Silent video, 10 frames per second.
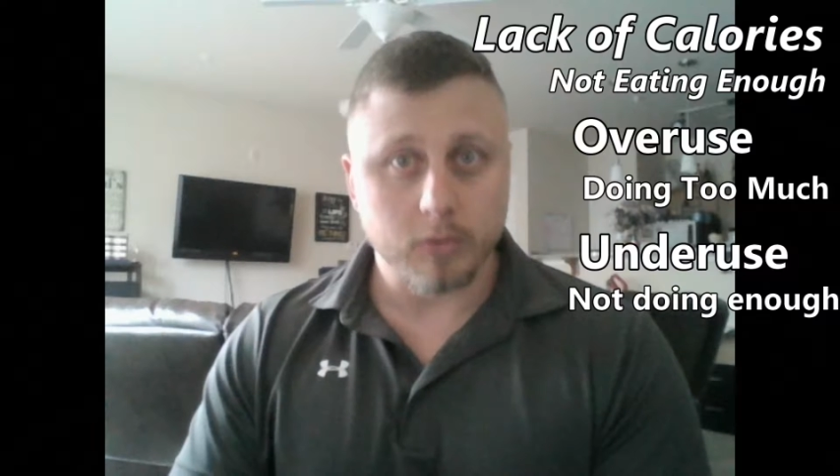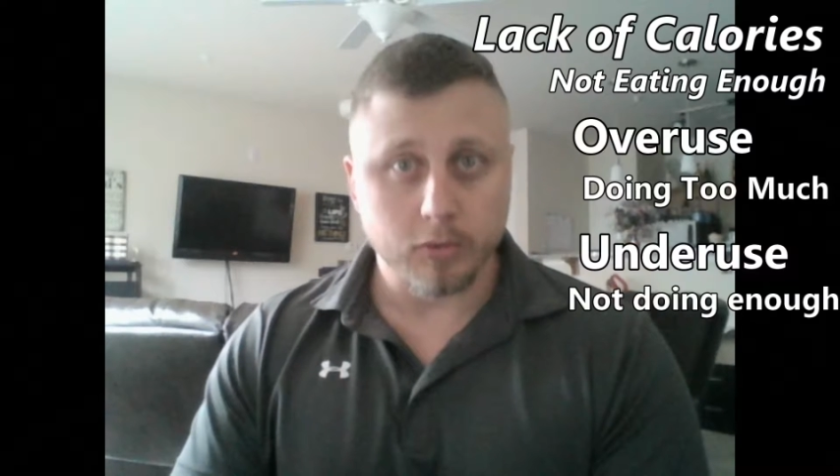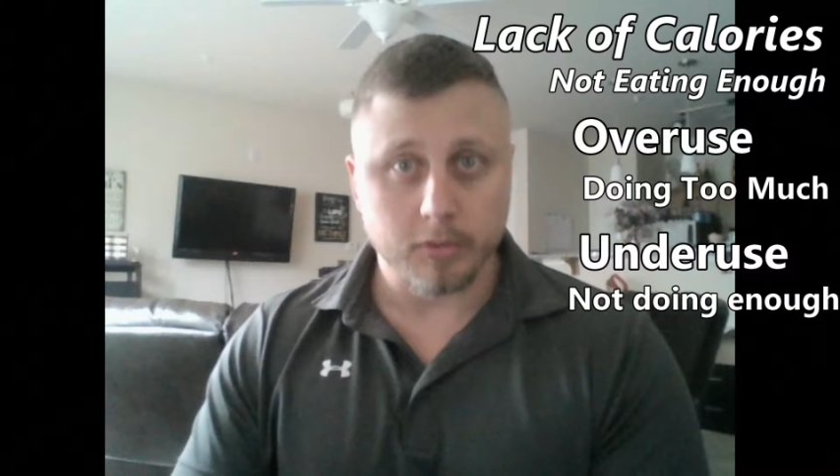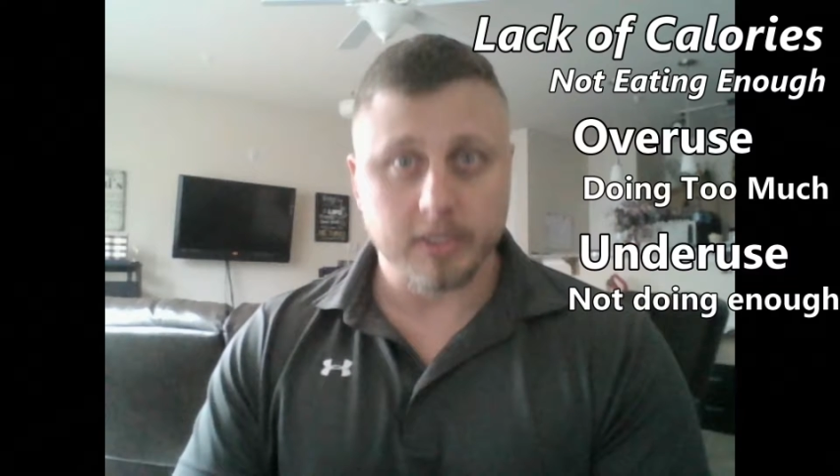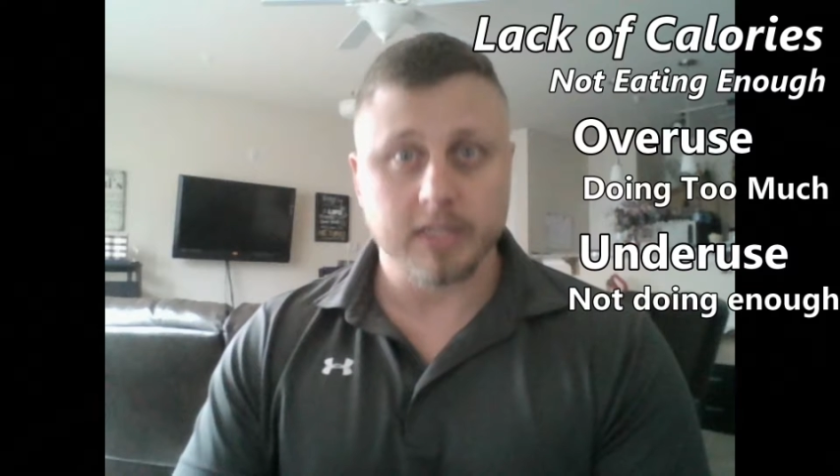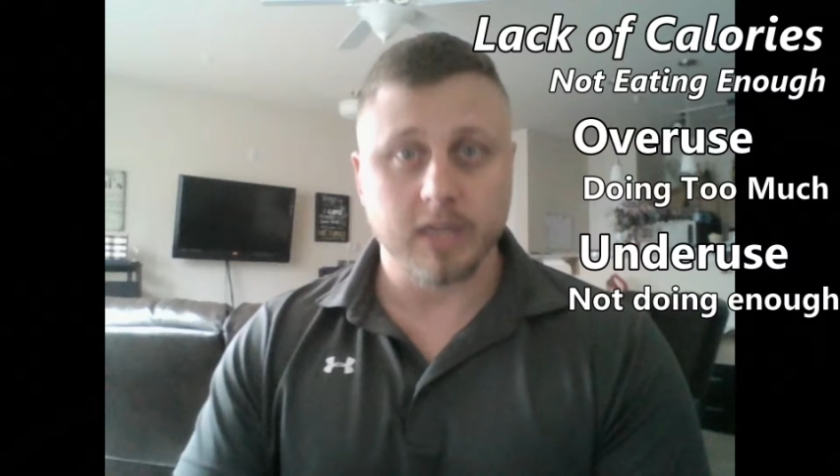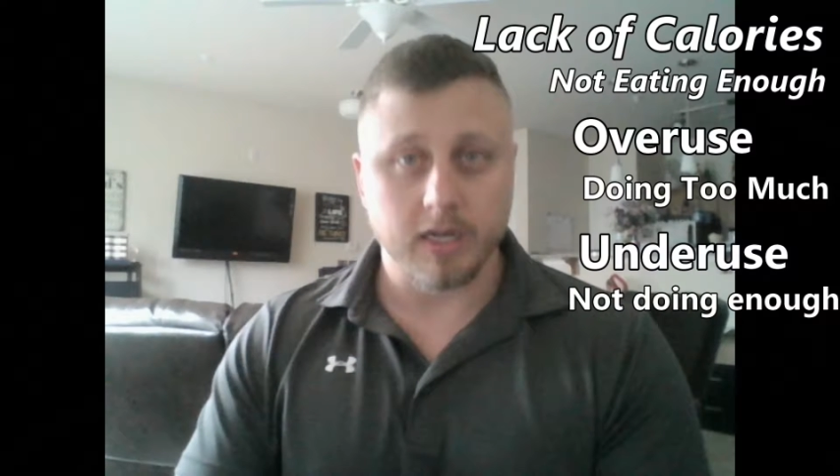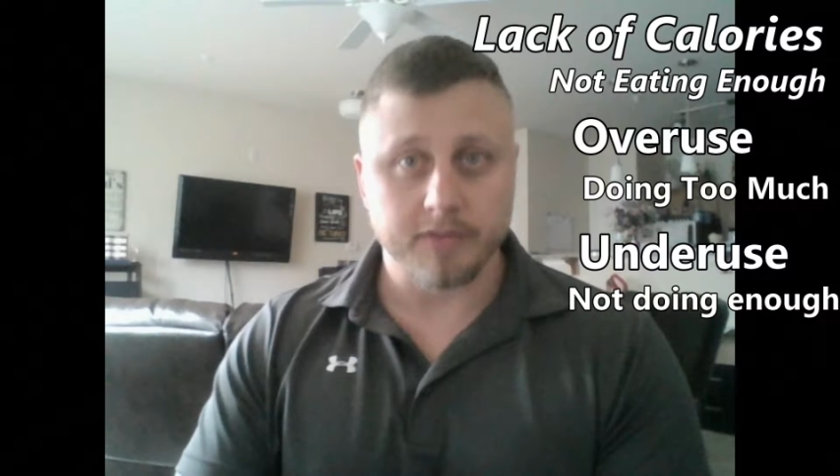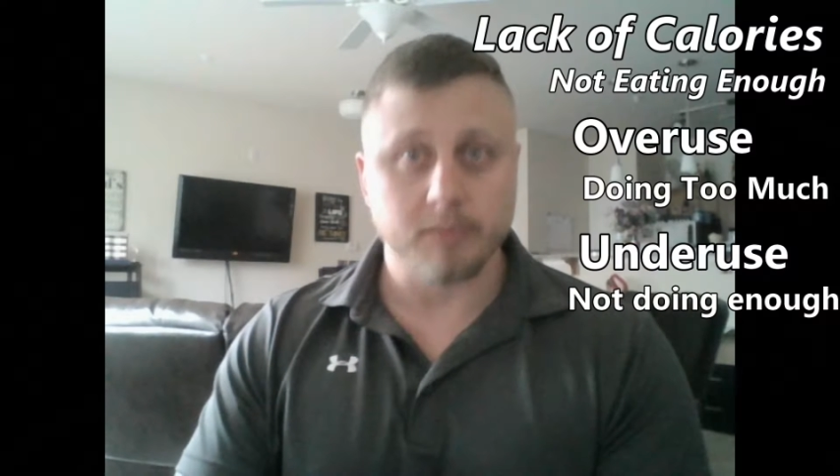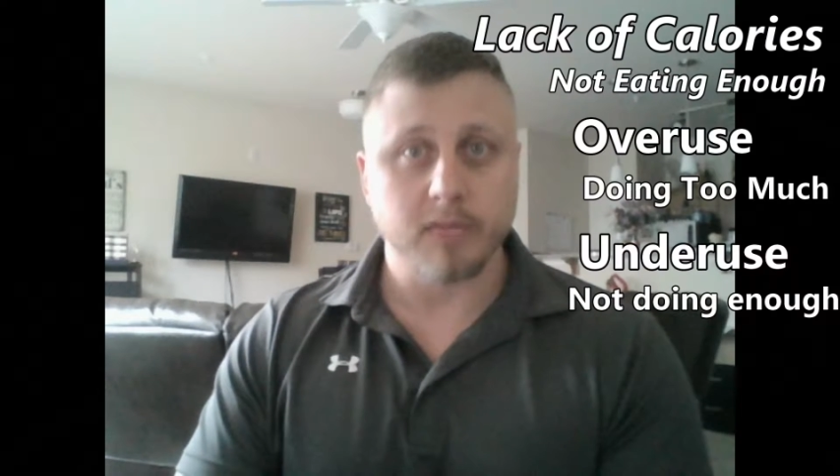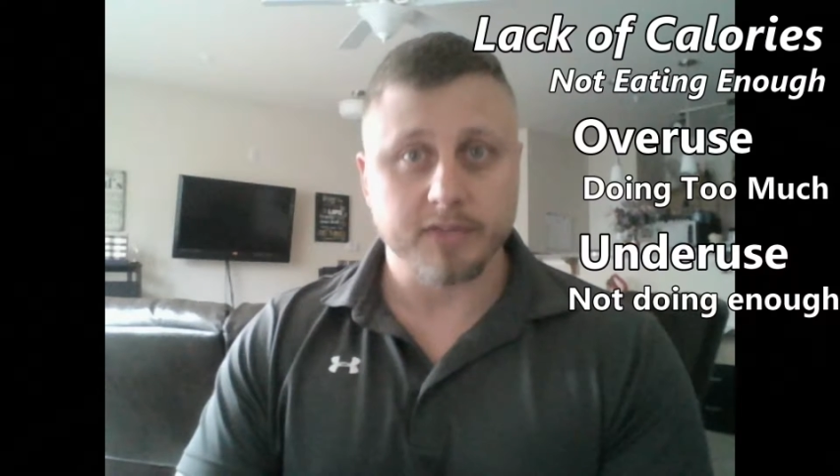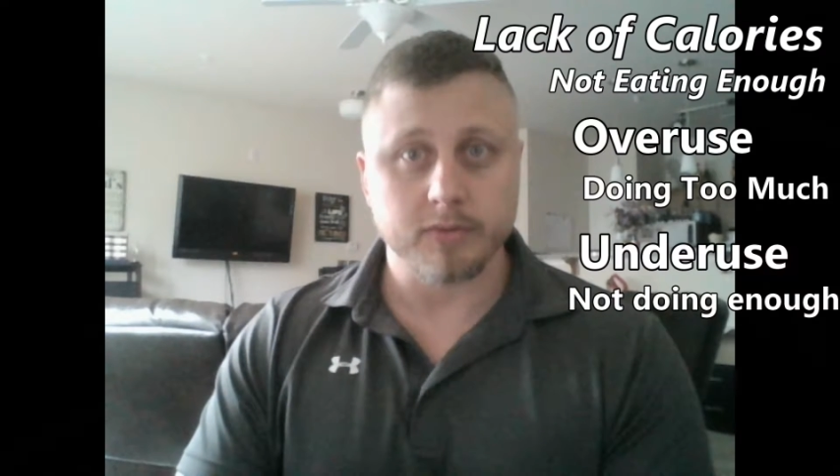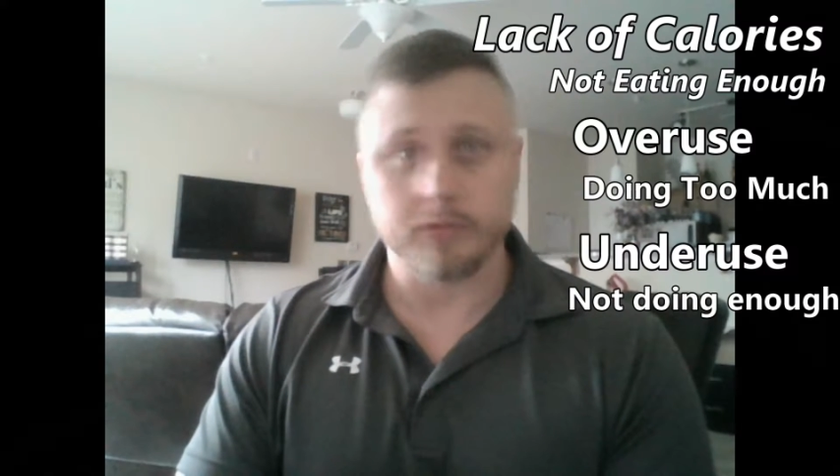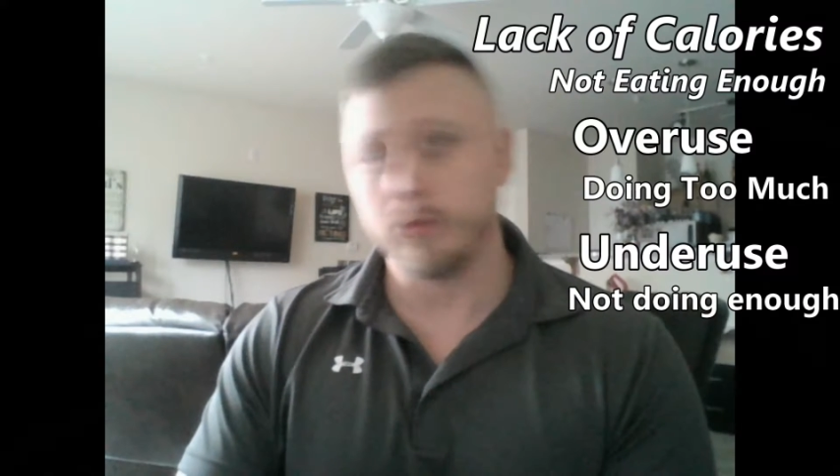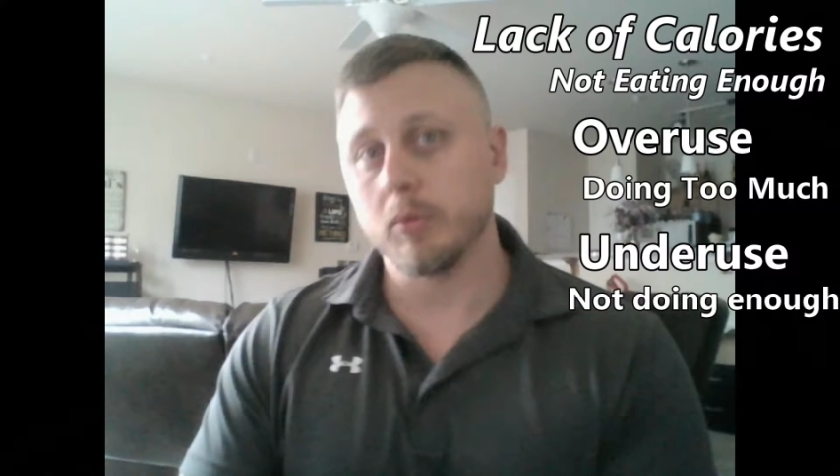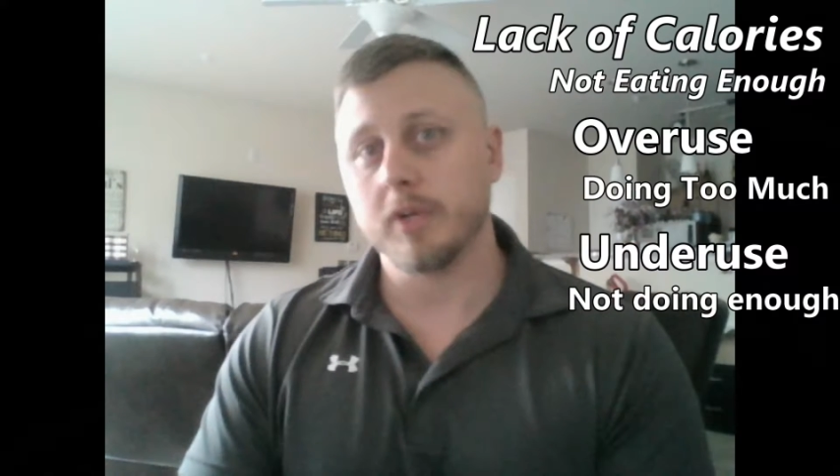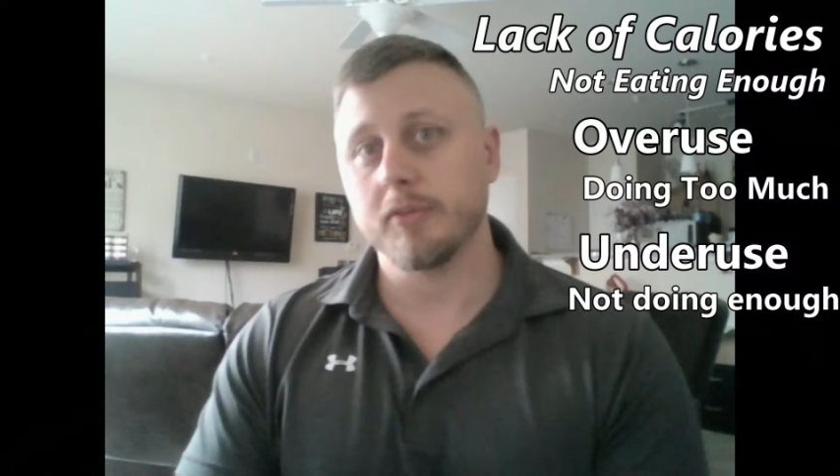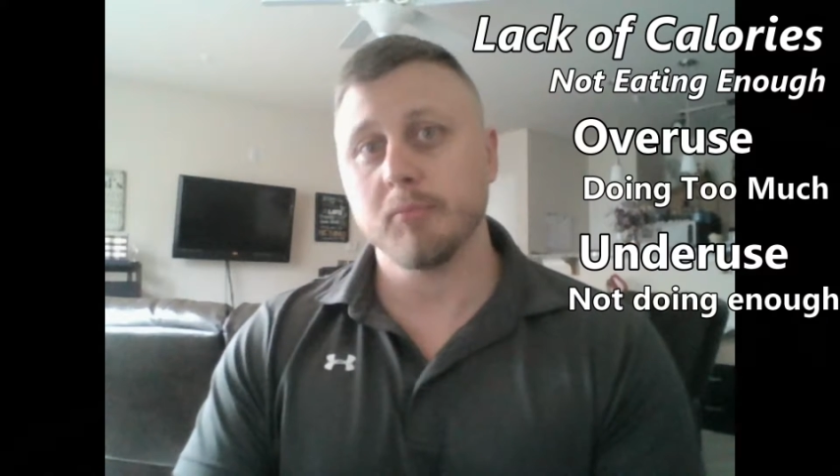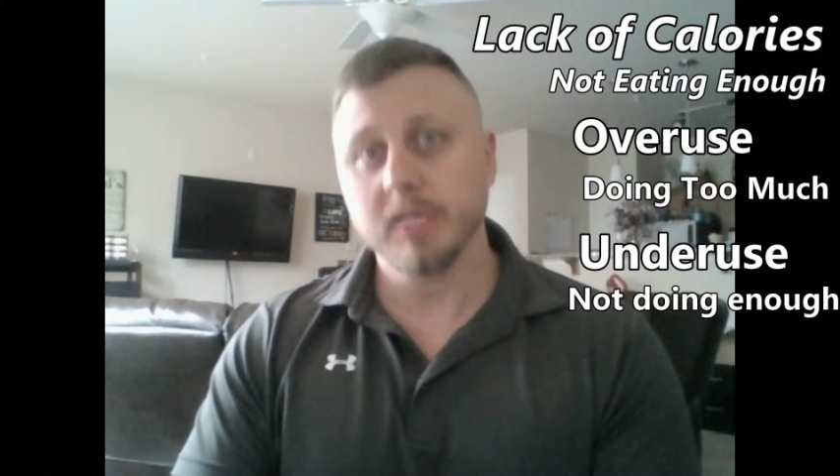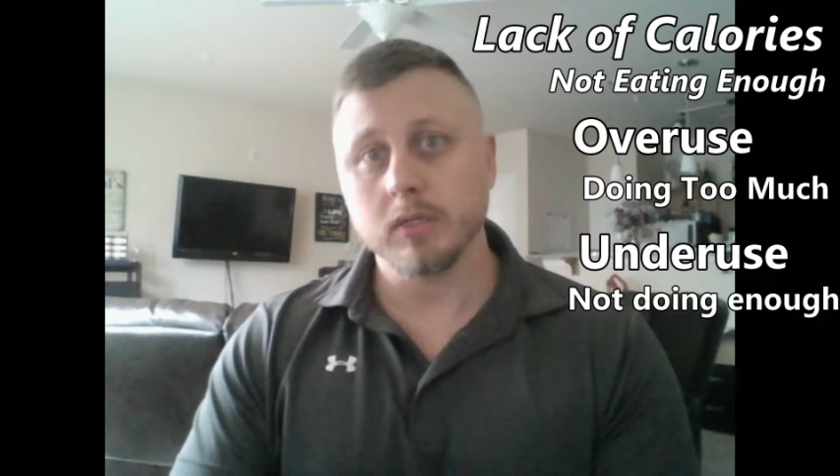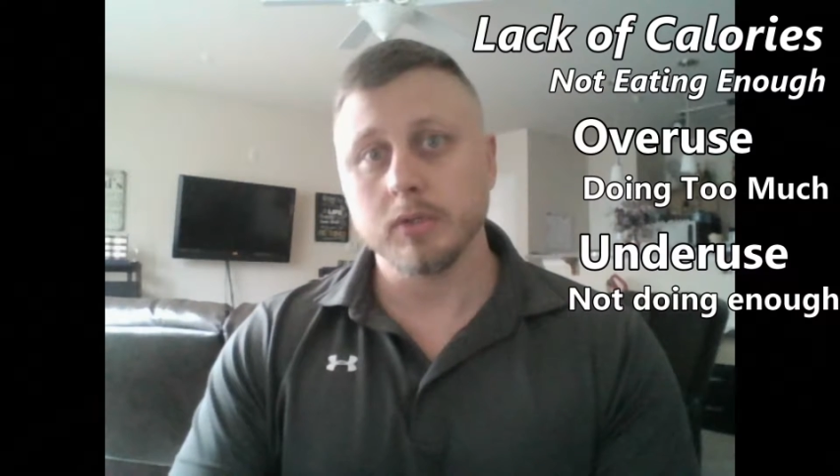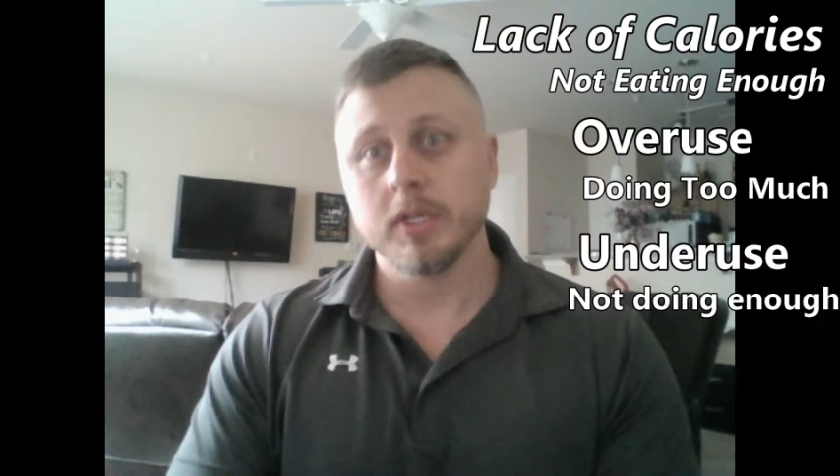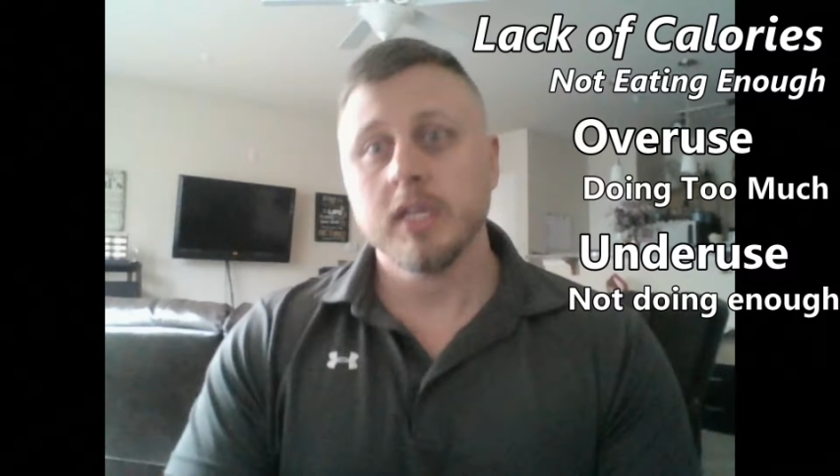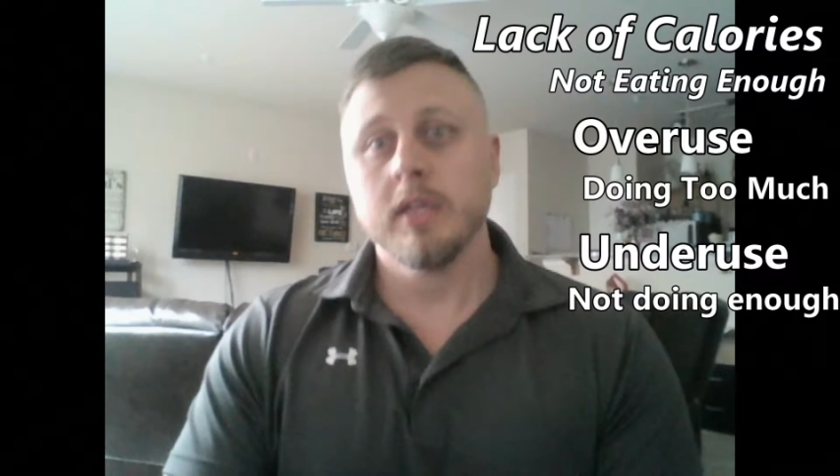or cause the muscle to want to build.